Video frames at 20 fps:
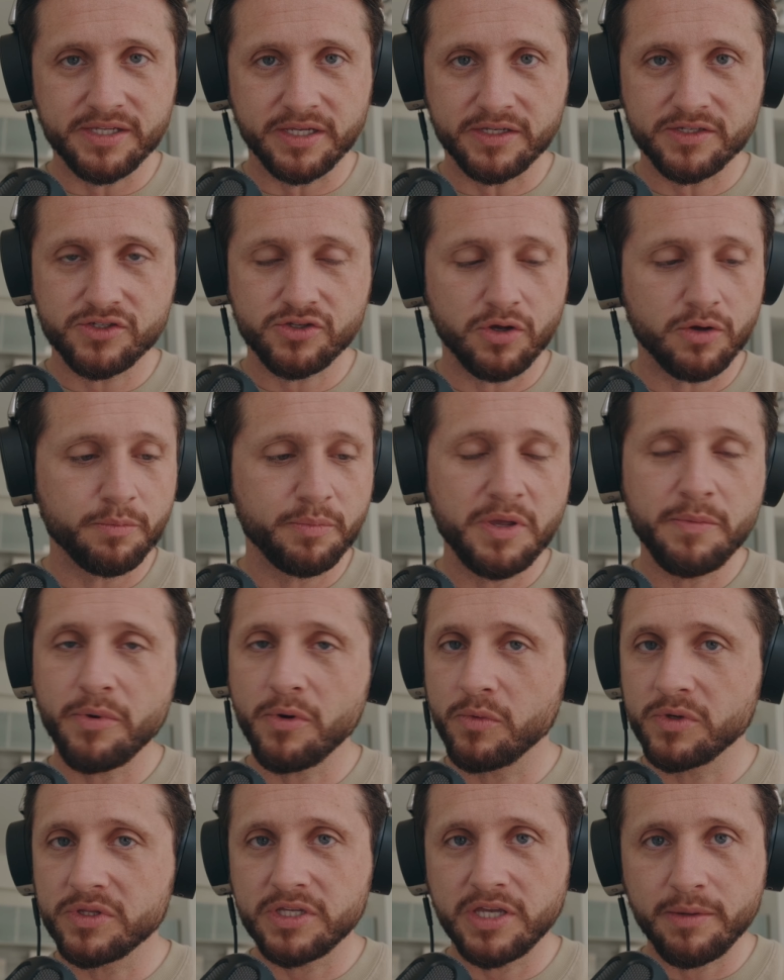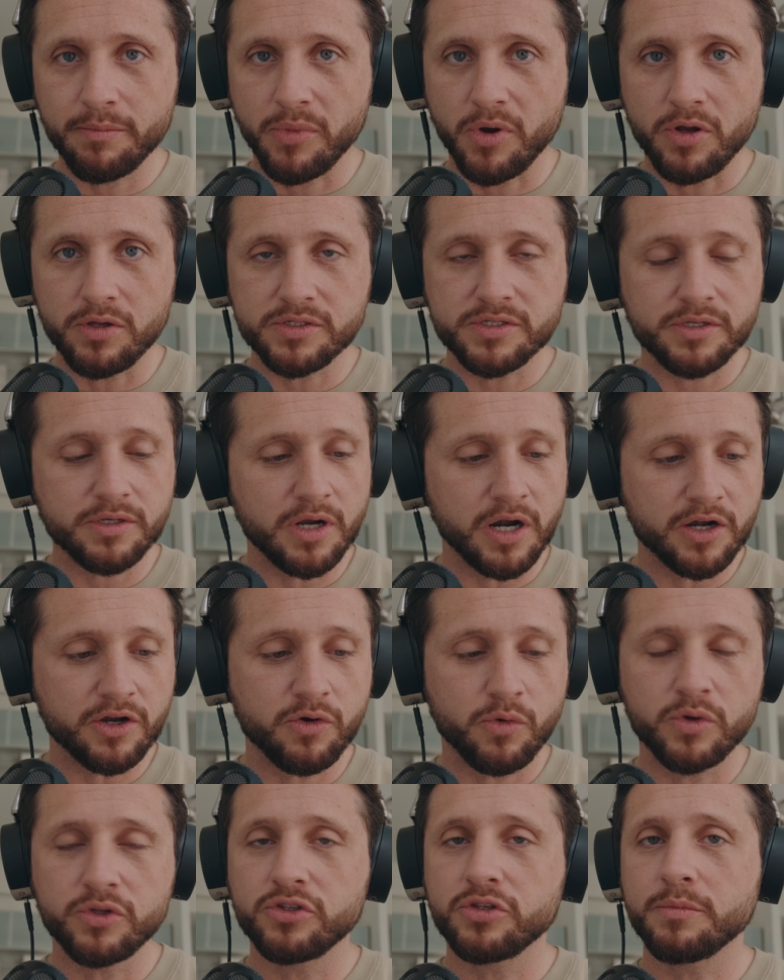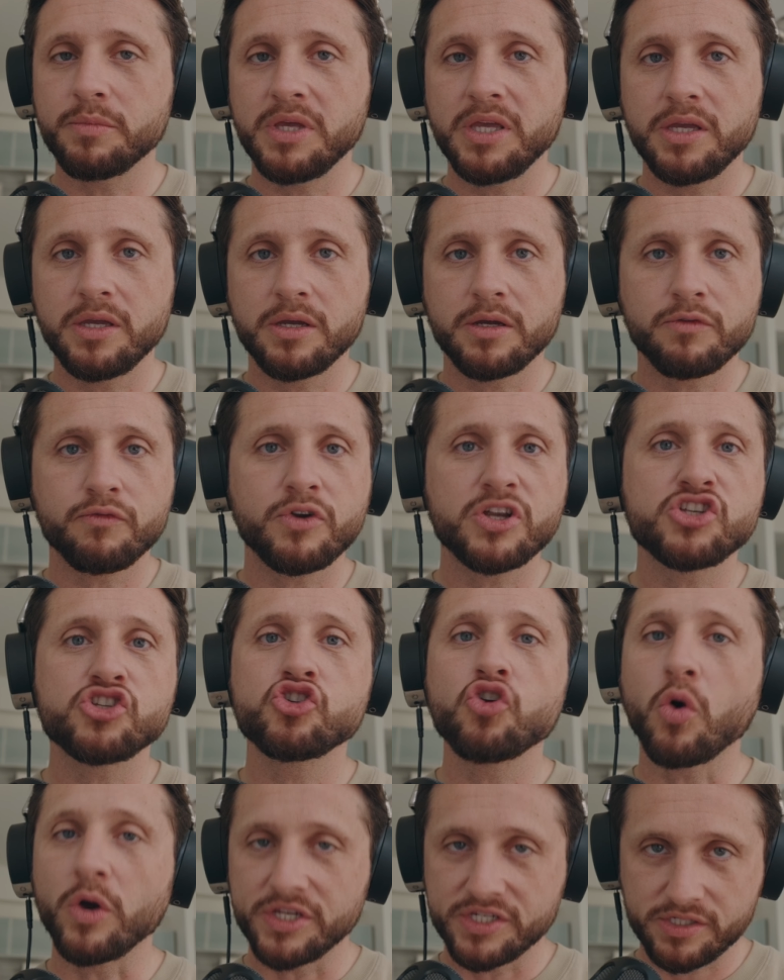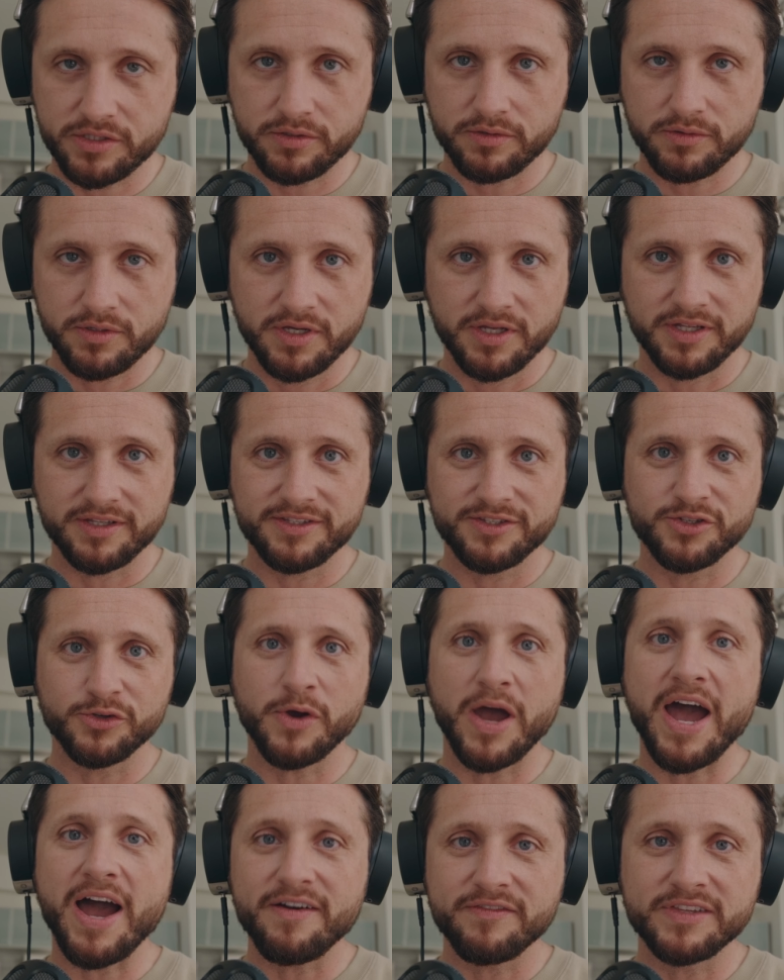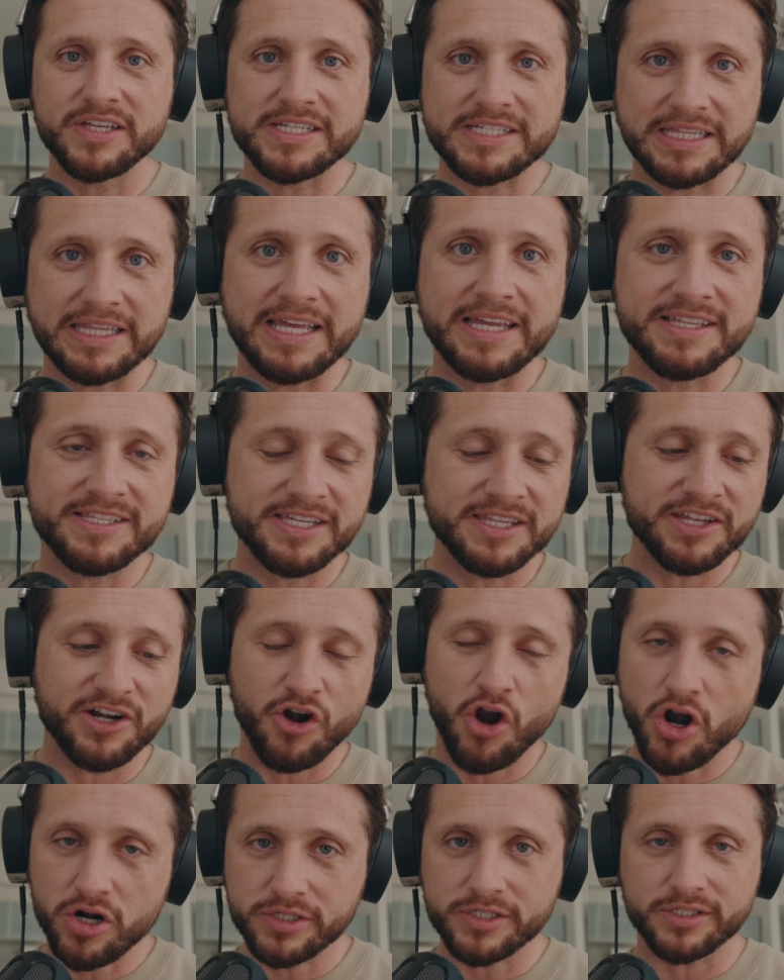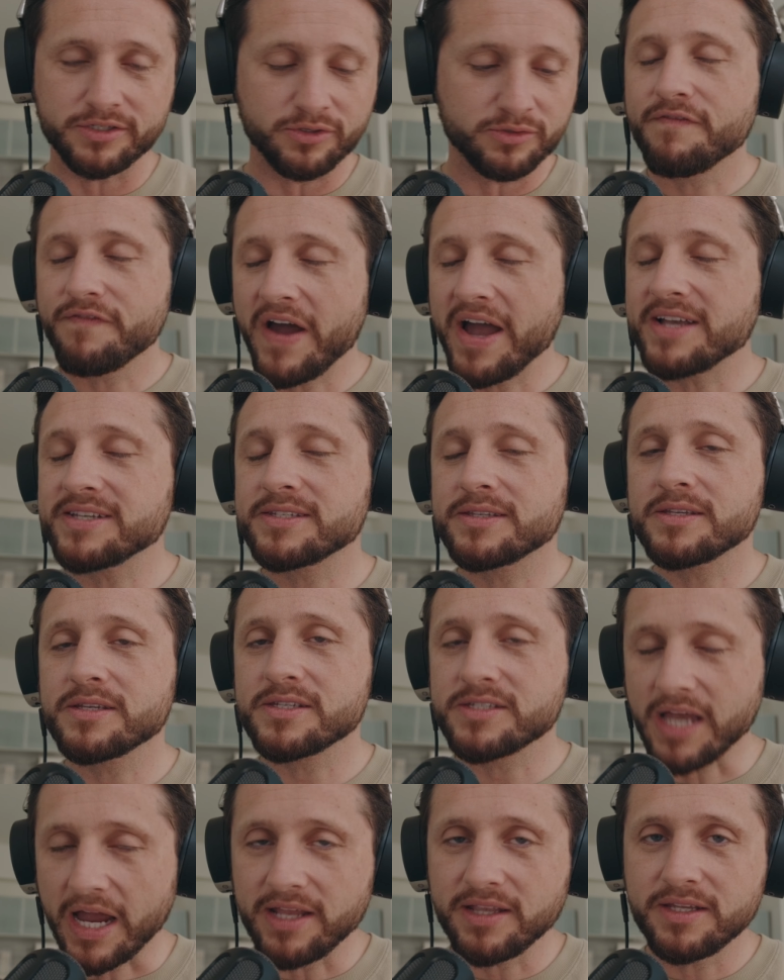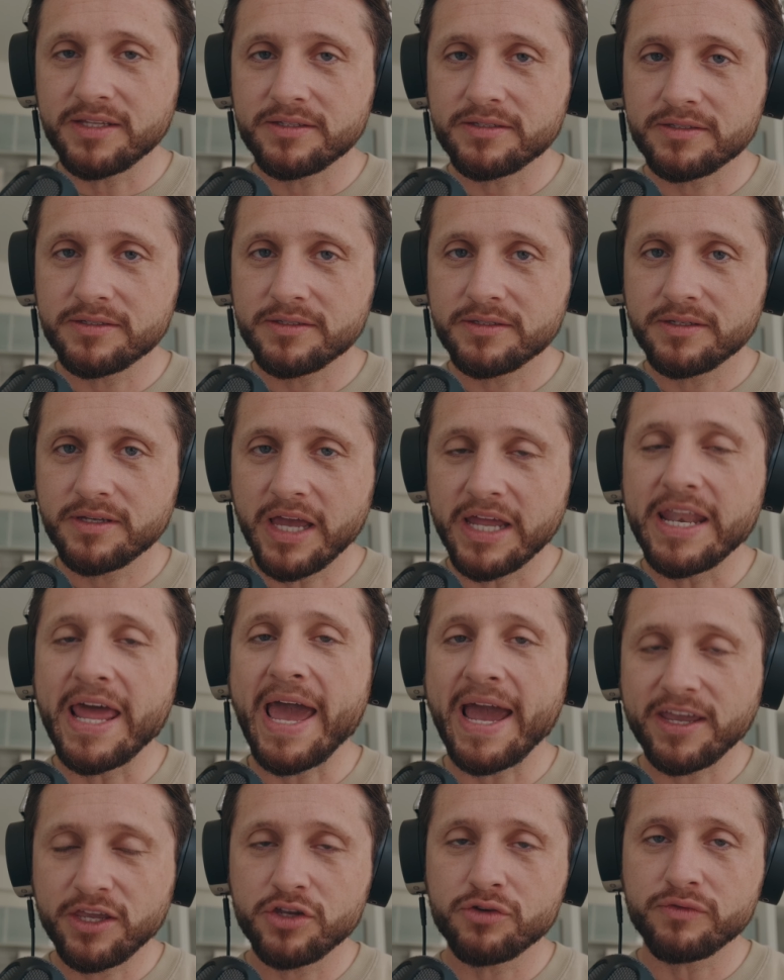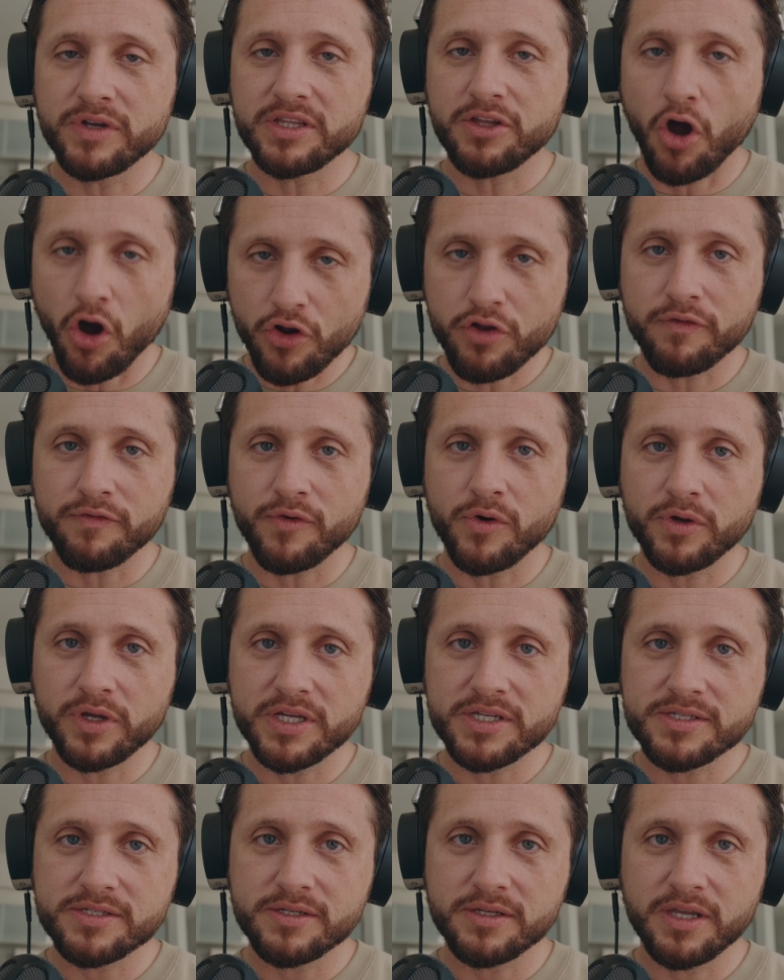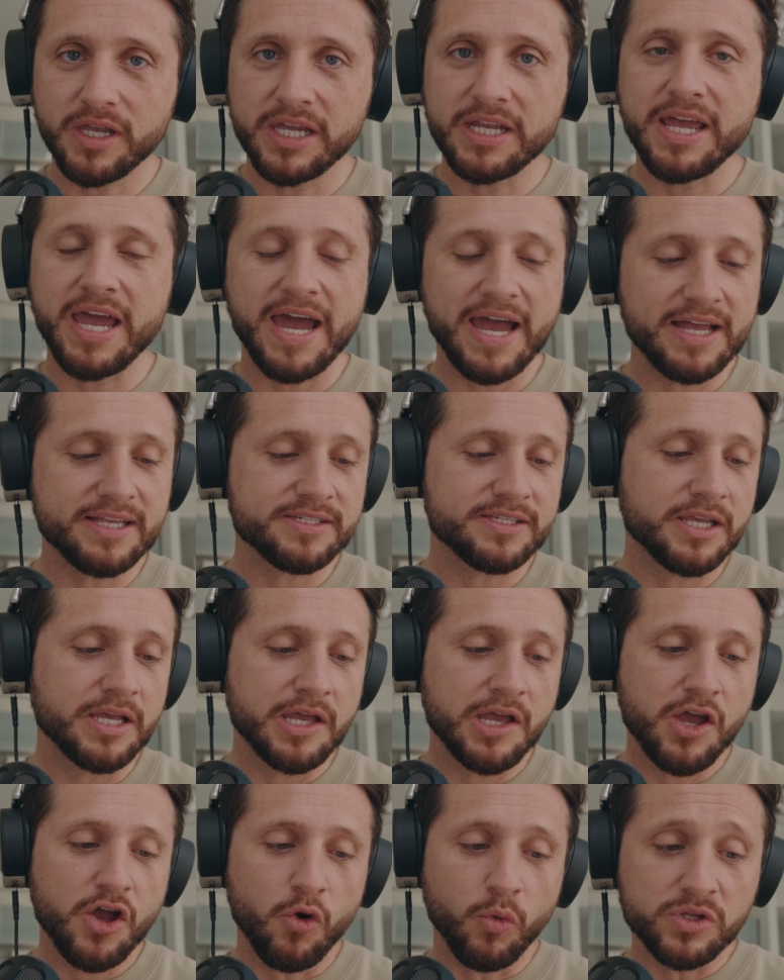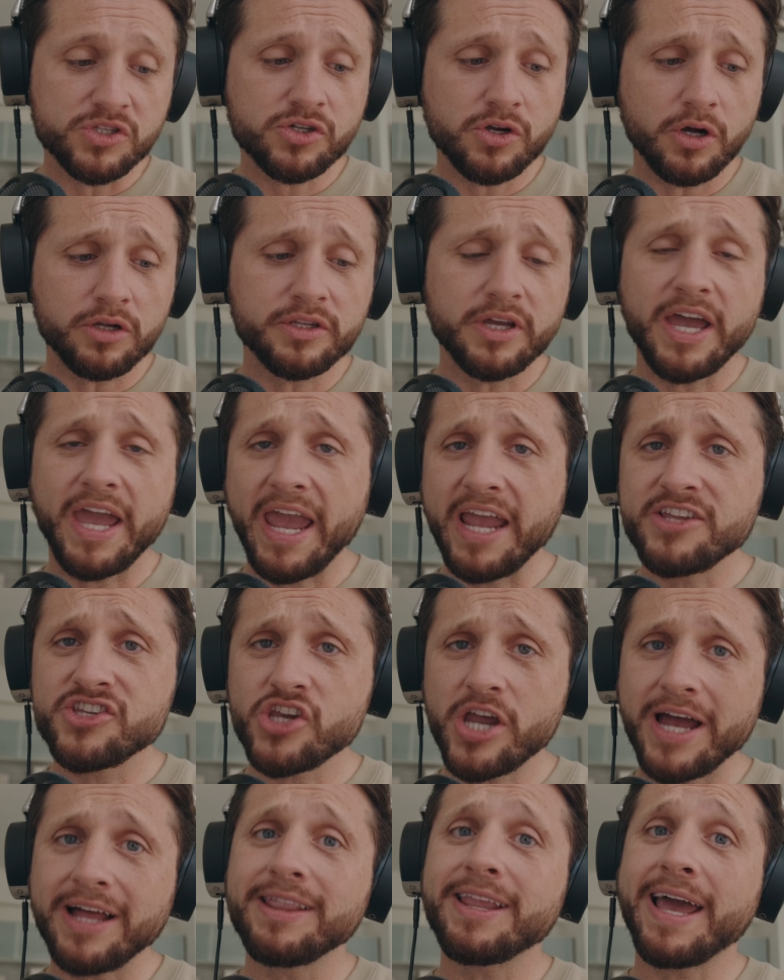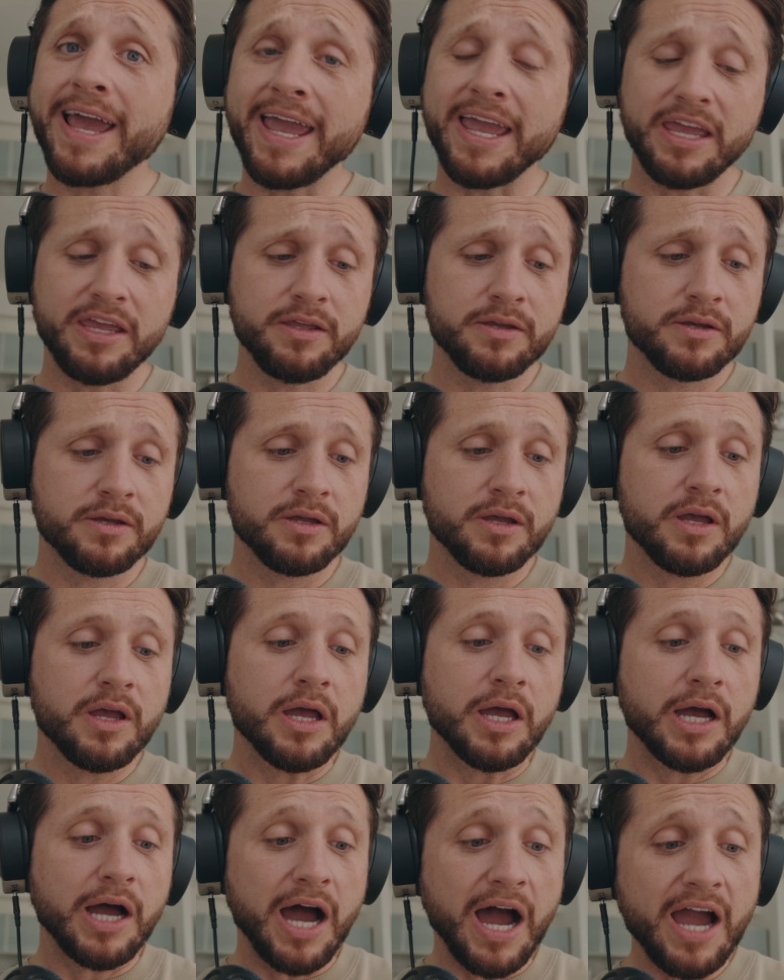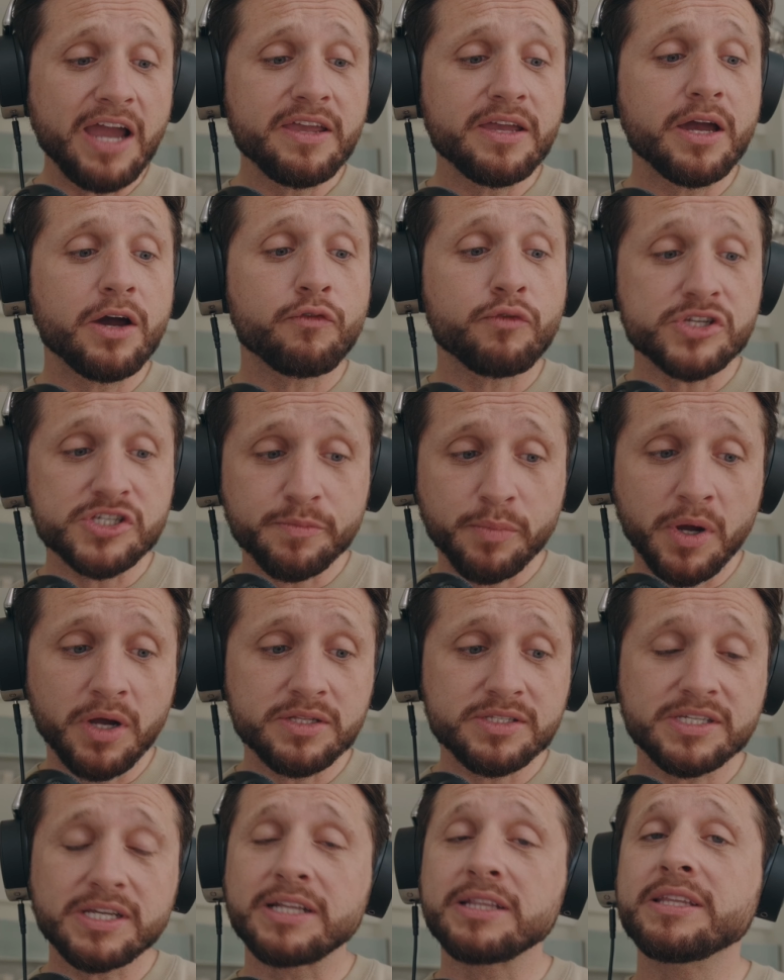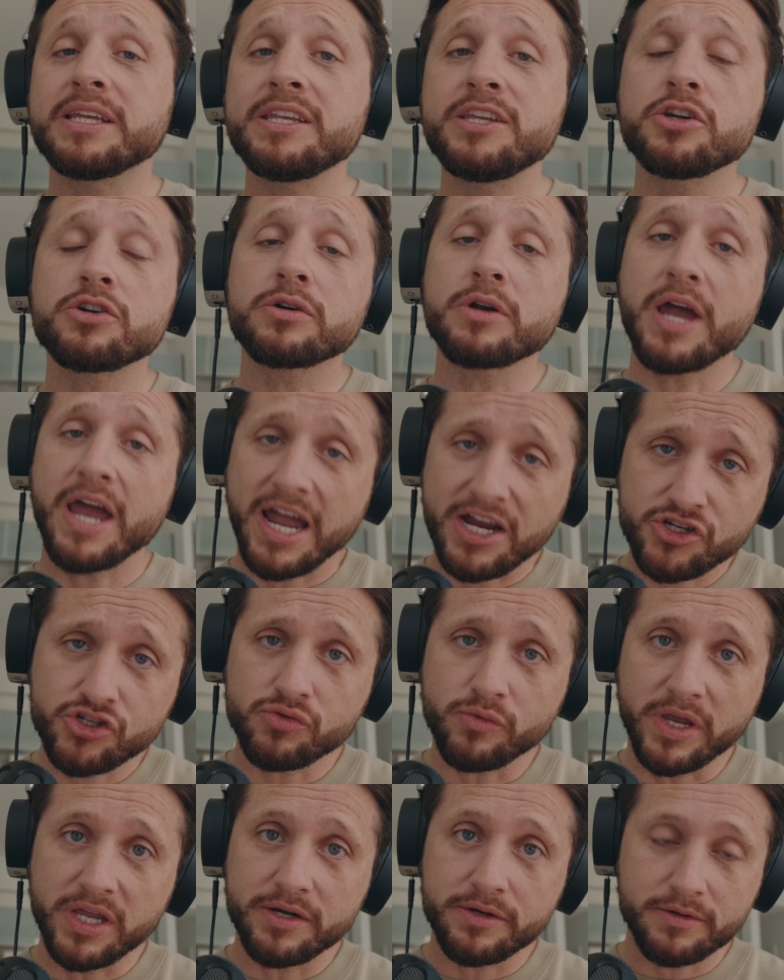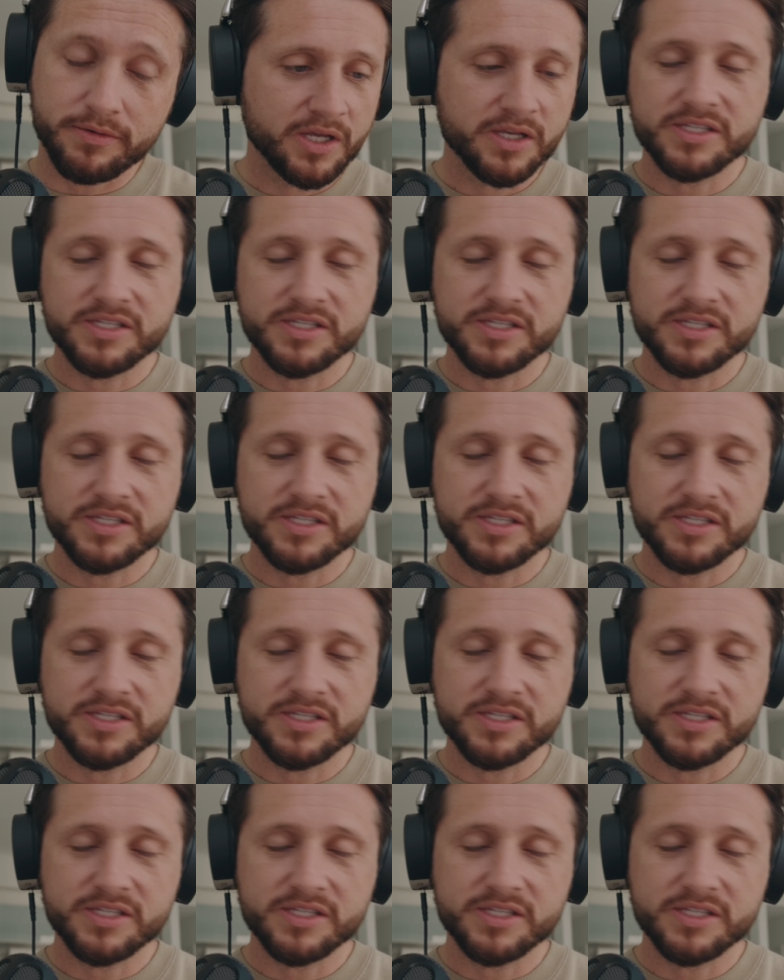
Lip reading: So people with gimbals are going to be rejoiced to have this lens in their arsenal. Fast, silent, and accurate autofocus. It has what's called a HLA, high response linear actuator.